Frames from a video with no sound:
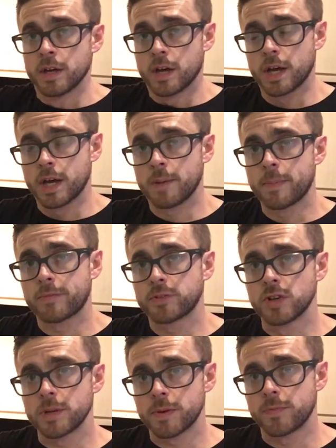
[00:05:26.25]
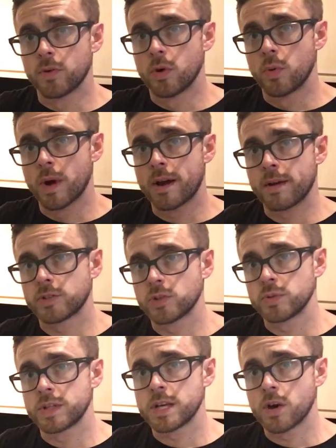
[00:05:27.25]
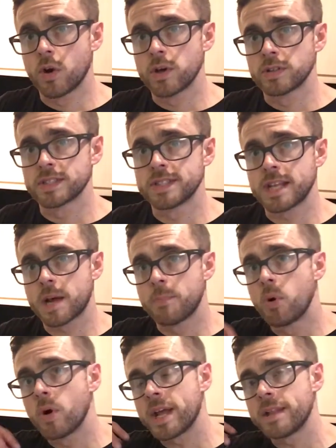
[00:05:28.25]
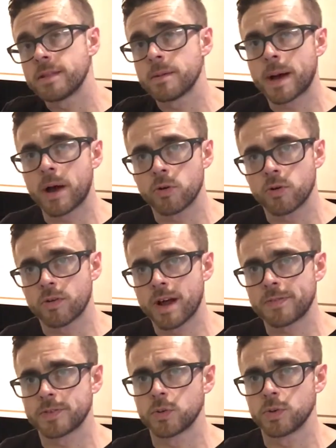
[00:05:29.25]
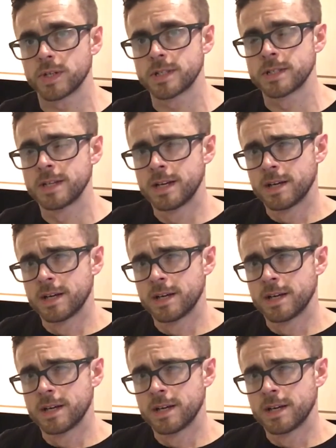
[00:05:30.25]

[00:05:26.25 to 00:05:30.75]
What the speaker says: I've done it before where I do the oils and then I put in the powder afterwards,